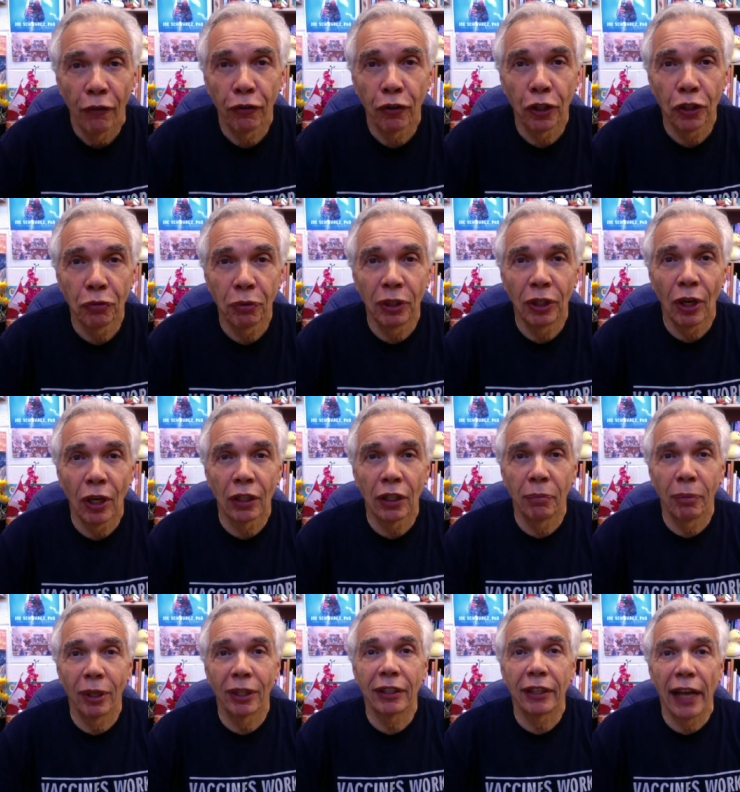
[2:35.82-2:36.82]
course, we talked
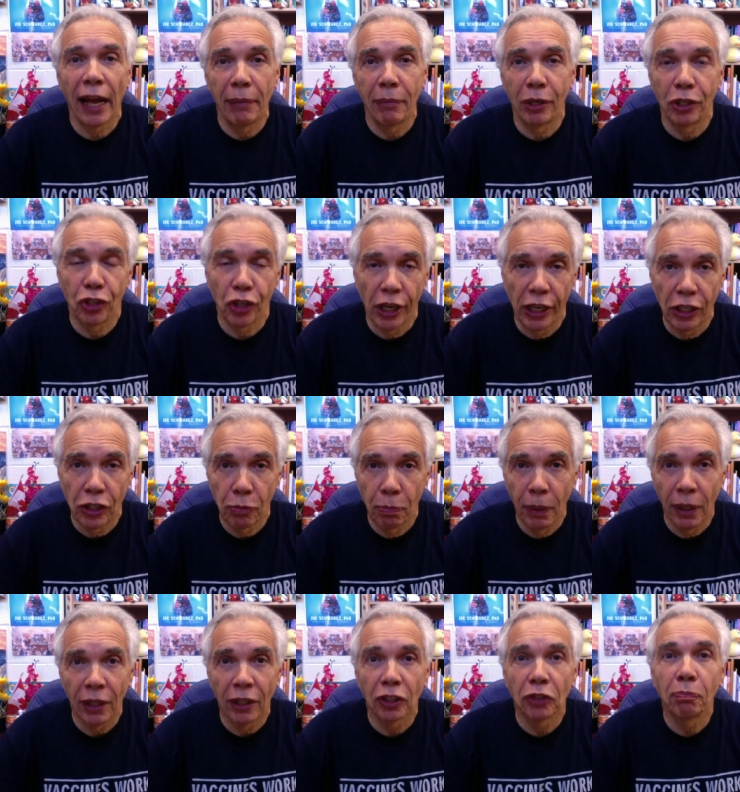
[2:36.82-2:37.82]
about climate change.
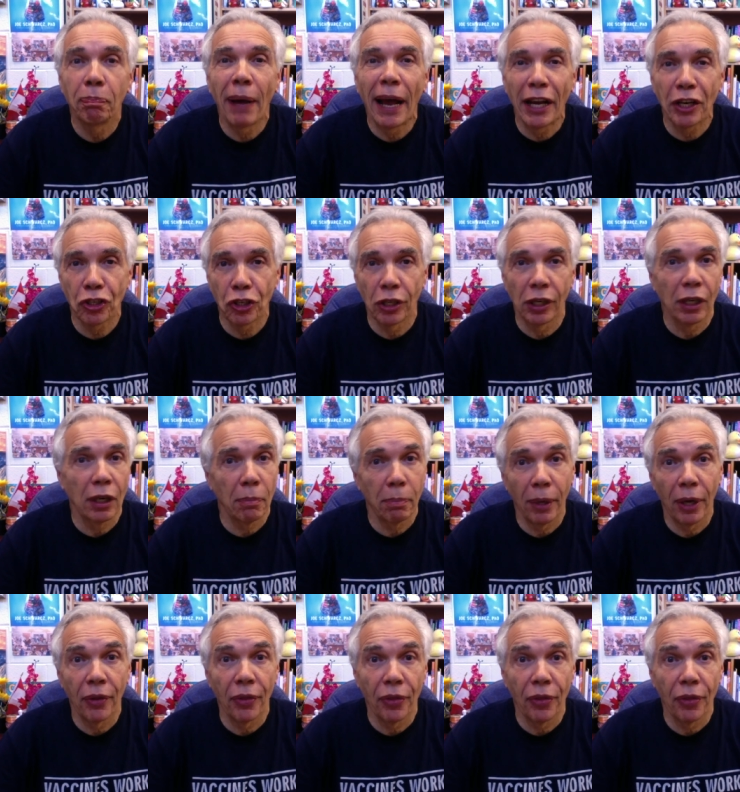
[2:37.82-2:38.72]
Bill is passionate about